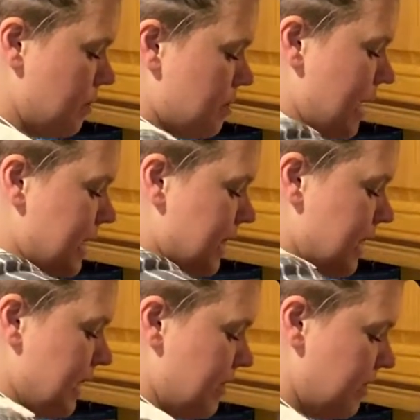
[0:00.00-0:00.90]

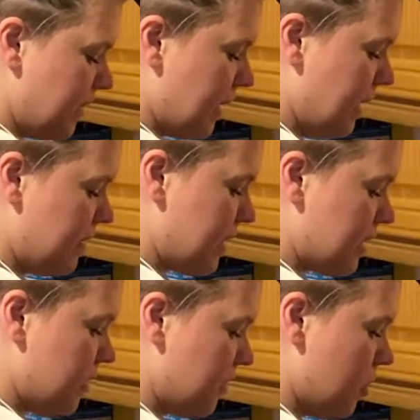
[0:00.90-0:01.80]
Mexican-y flavour
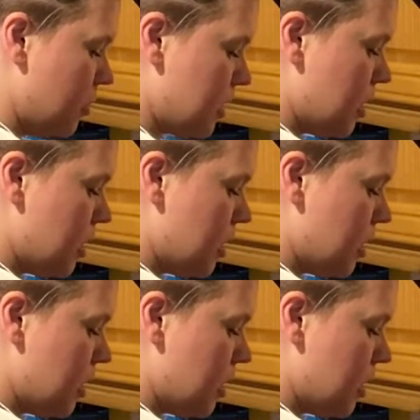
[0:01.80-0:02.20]
to food.